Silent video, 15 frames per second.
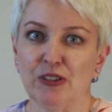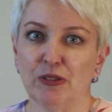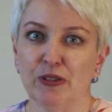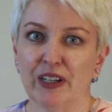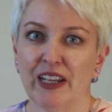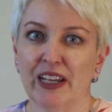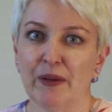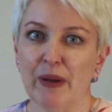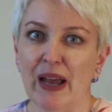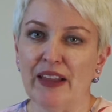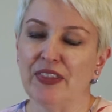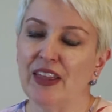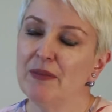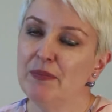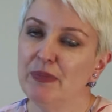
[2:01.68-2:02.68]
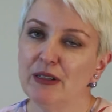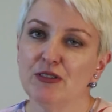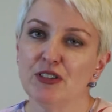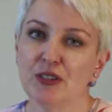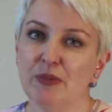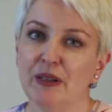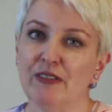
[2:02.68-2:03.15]
talking about. They're
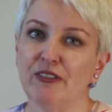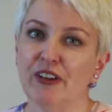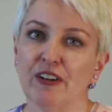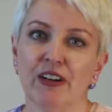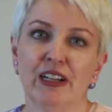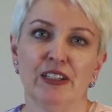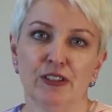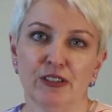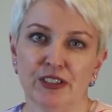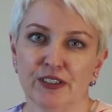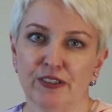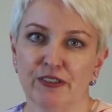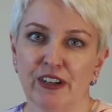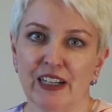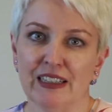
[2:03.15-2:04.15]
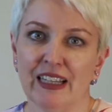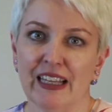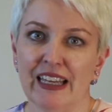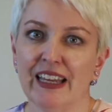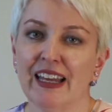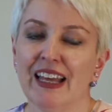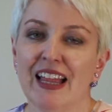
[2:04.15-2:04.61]
built to be very
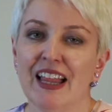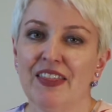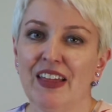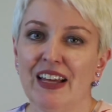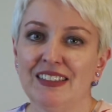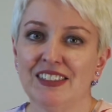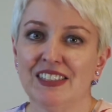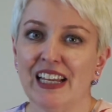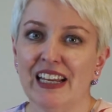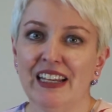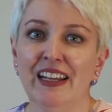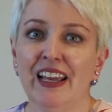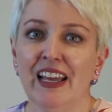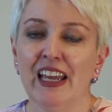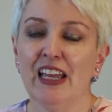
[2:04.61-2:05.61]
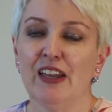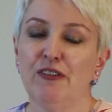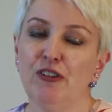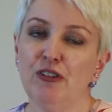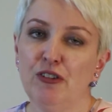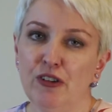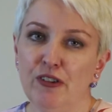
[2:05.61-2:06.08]
user-friendly. That said,
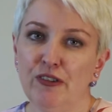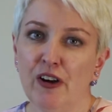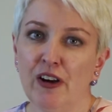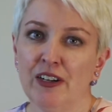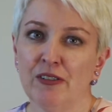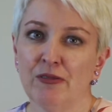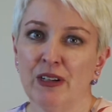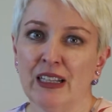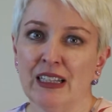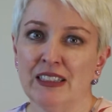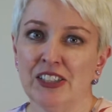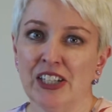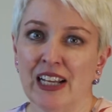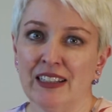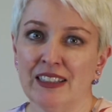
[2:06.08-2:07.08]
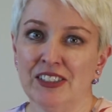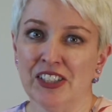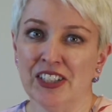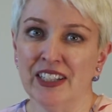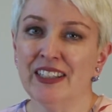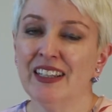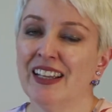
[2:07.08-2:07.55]
if you do find it really
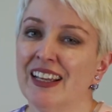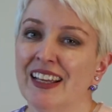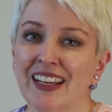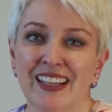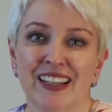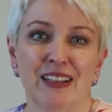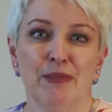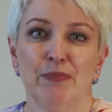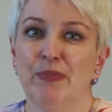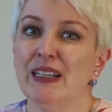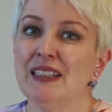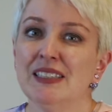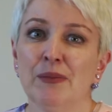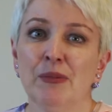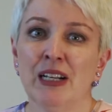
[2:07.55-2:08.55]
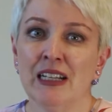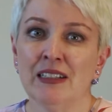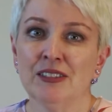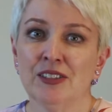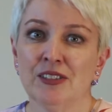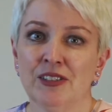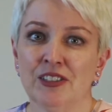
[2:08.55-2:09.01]
challenging, pick someone
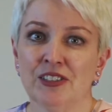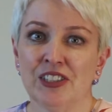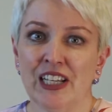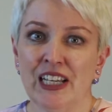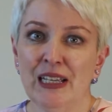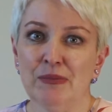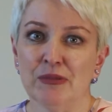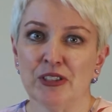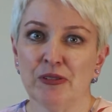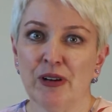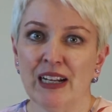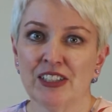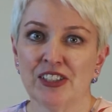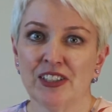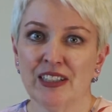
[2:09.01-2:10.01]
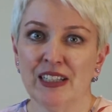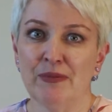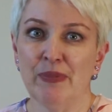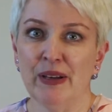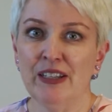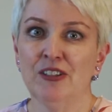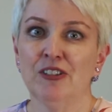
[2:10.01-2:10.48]
else on your team to actually
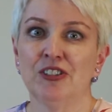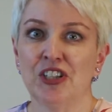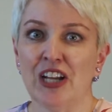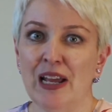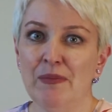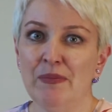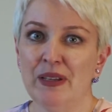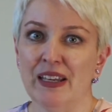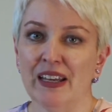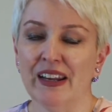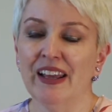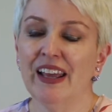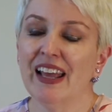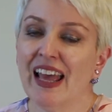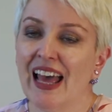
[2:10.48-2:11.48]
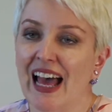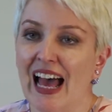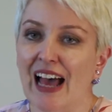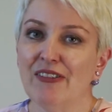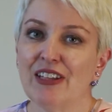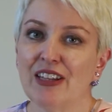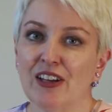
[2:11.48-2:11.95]
be your champion.
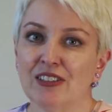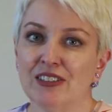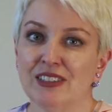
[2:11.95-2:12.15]
Having